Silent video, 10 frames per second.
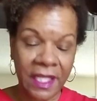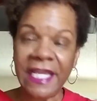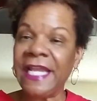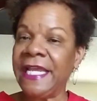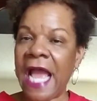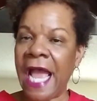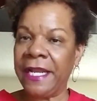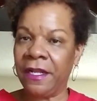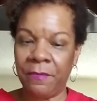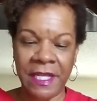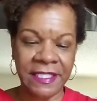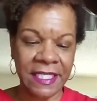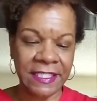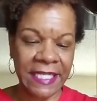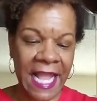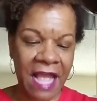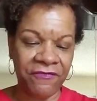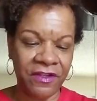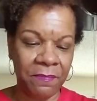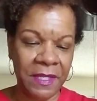any item. It doesn't
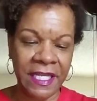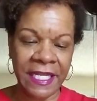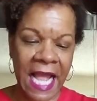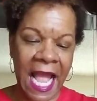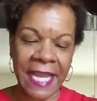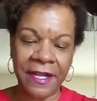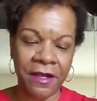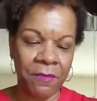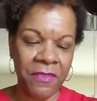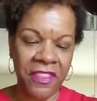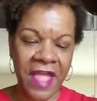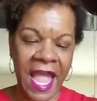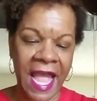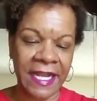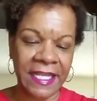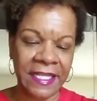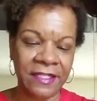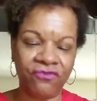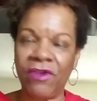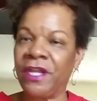have to be an item that
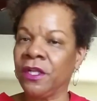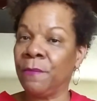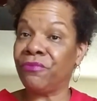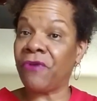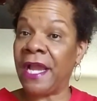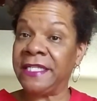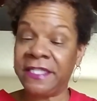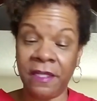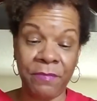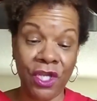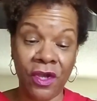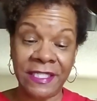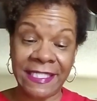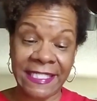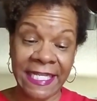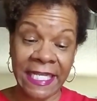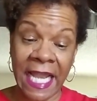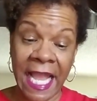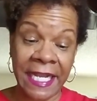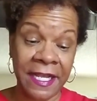is regular price. It can be on a sale
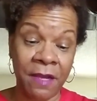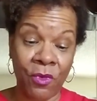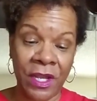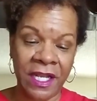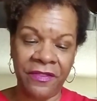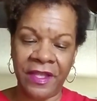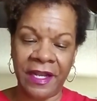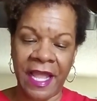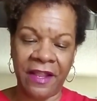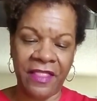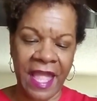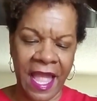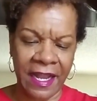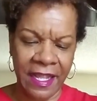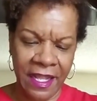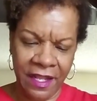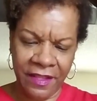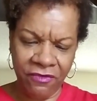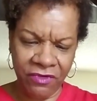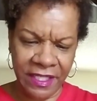item or anything like that.
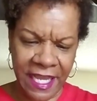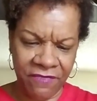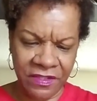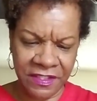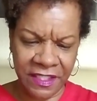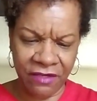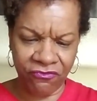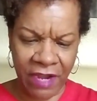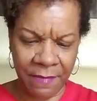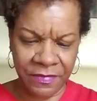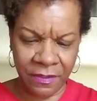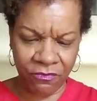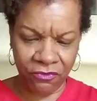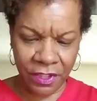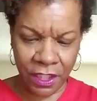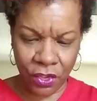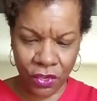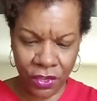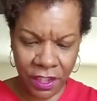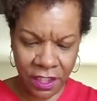They really have this thing wrapped up really
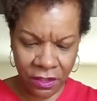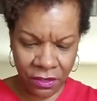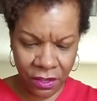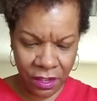good here.